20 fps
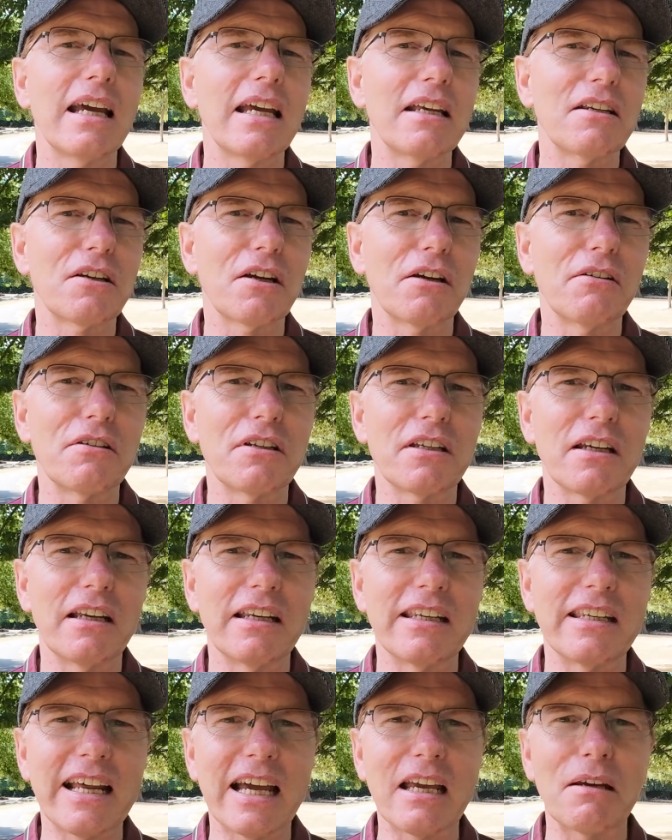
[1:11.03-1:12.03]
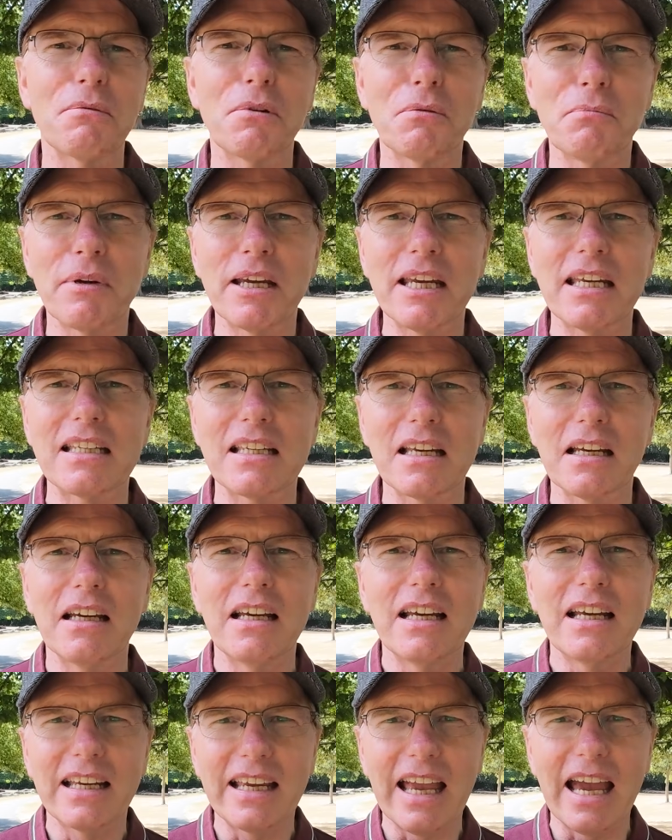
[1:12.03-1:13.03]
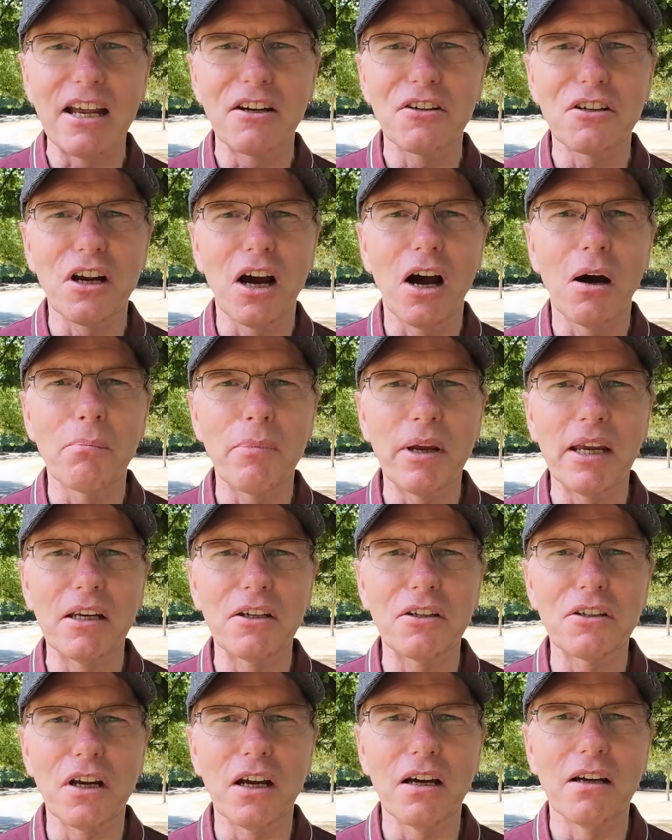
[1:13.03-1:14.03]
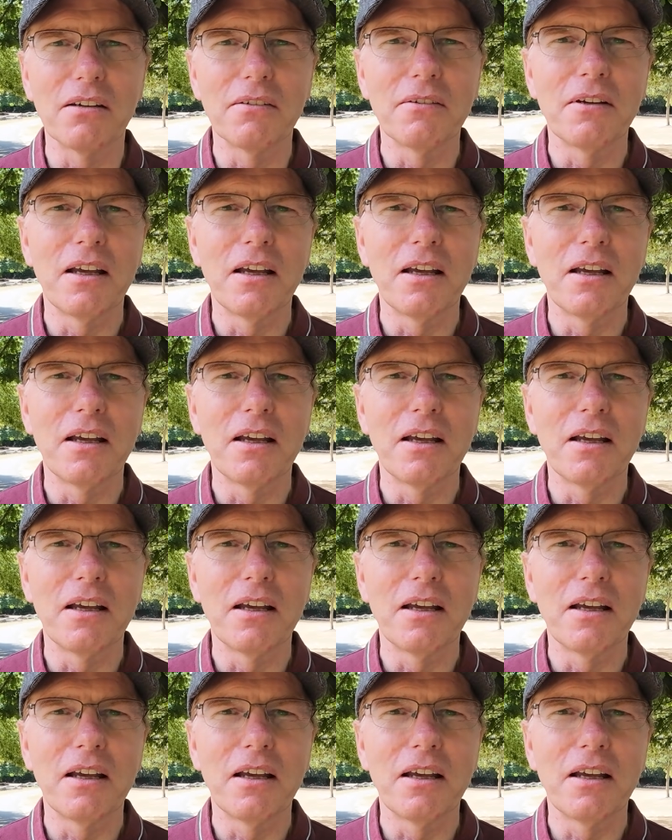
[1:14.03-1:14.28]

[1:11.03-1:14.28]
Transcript: is going to enable me to get a sharp picture.